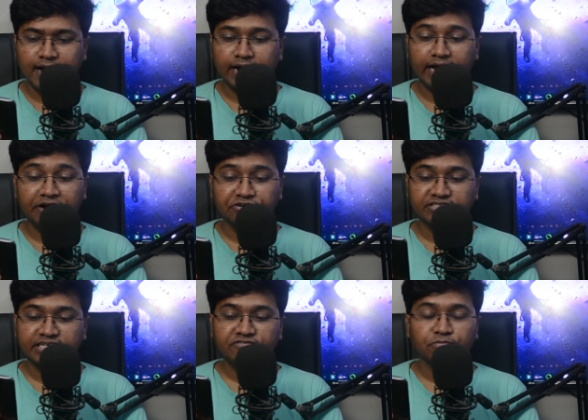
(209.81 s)
and I
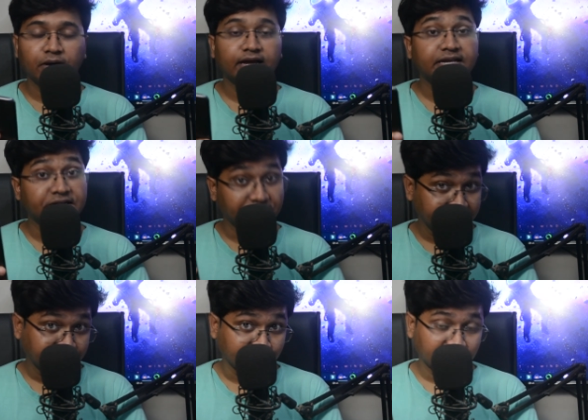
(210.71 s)
received my
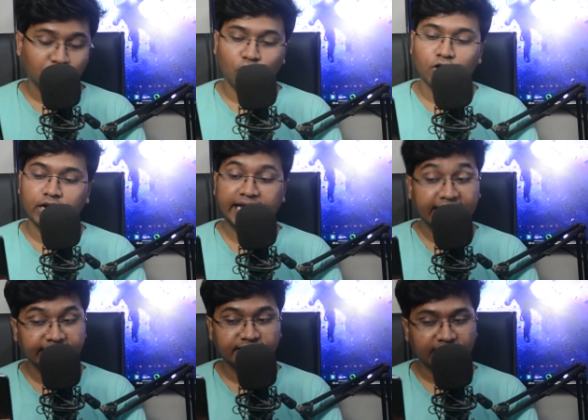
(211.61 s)
reject on
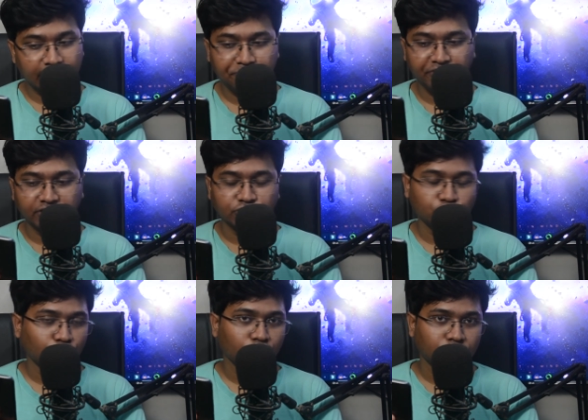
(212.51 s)
8th April
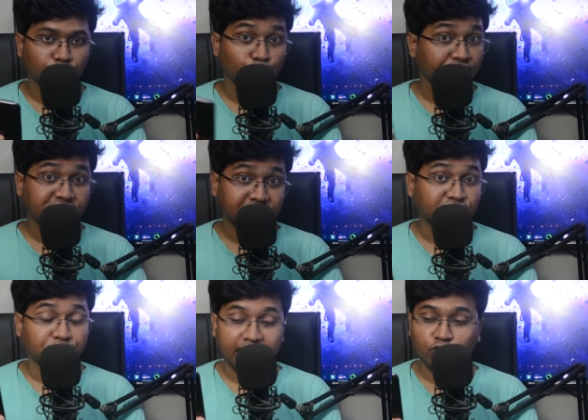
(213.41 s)
so two
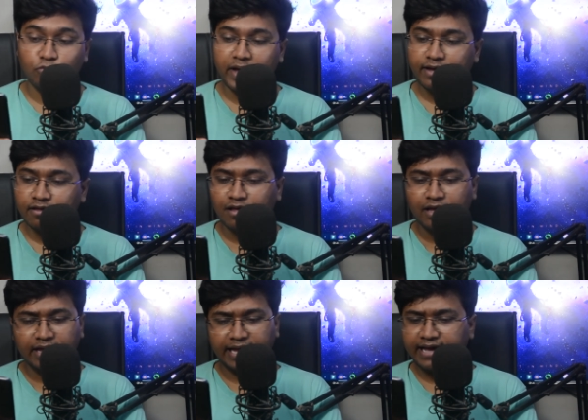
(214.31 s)
rejects back to back
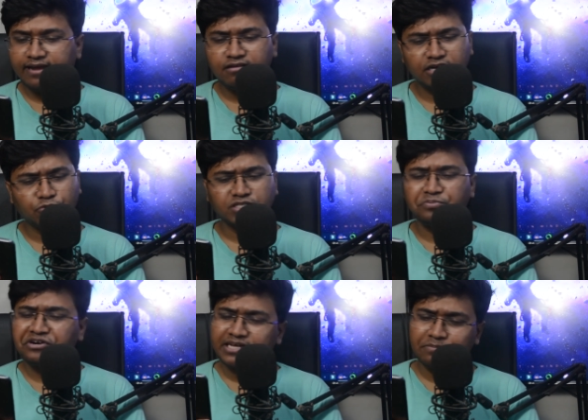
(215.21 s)
Again, it was
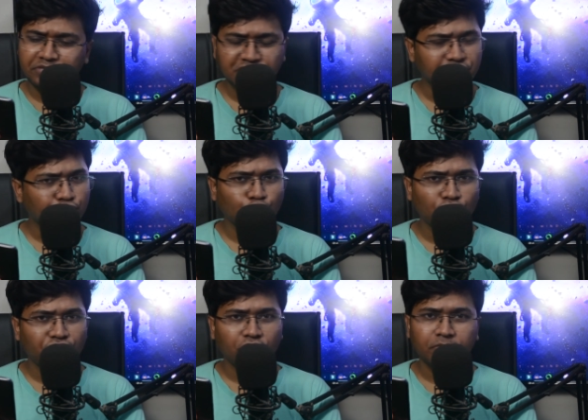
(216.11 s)
a pretty ambitious
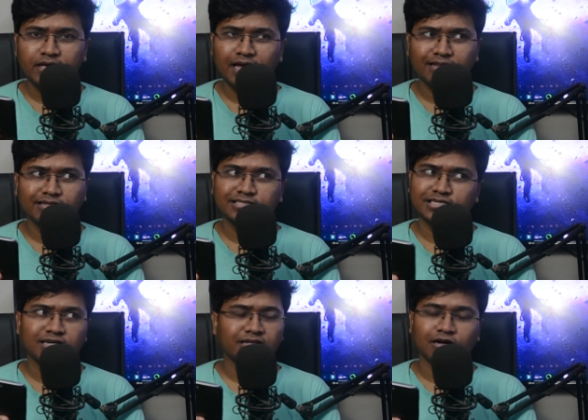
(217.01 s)
school for me, and
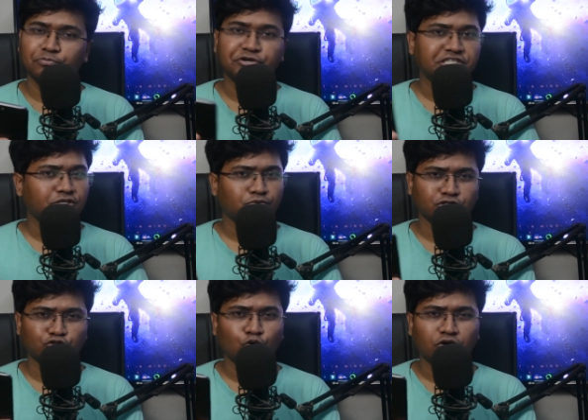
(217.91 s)
this year the competition
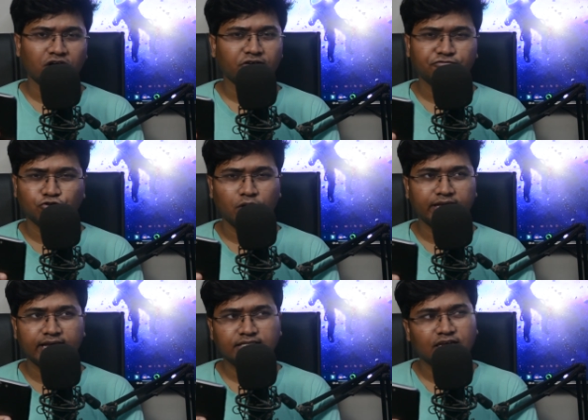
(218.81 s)
was so tough, so
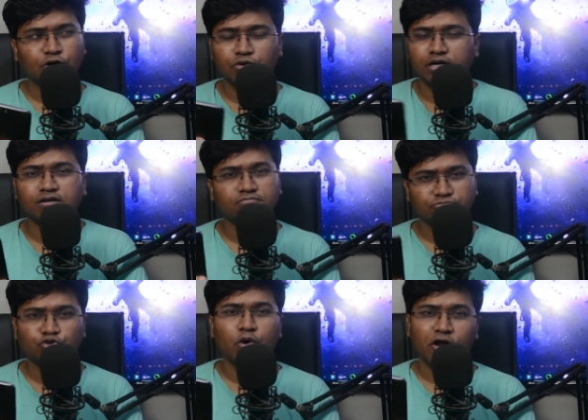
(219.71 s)
I guess I couldn't
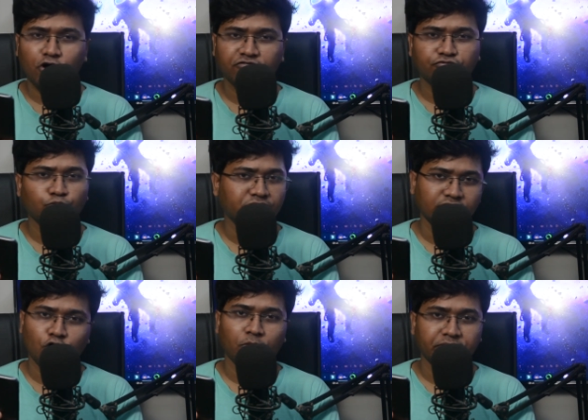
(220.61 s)
square off
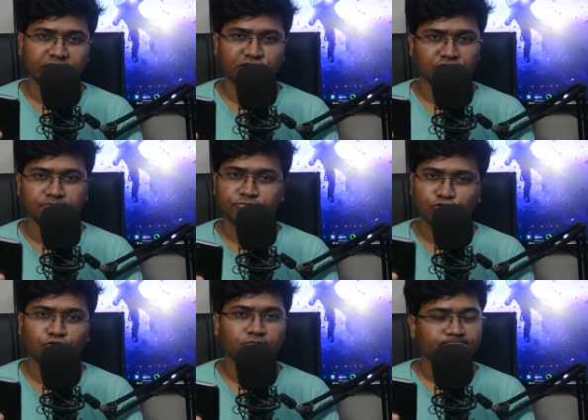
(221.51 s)
with the competition.
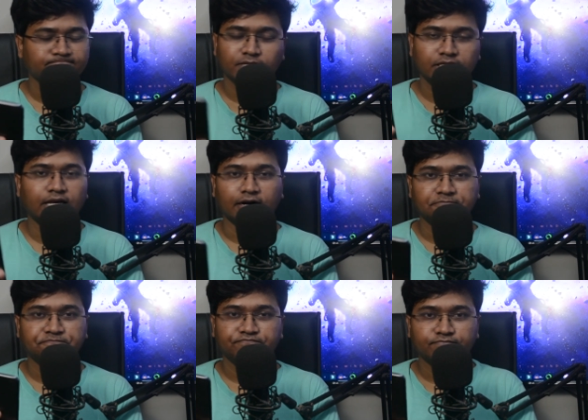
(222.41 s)
So, yeah.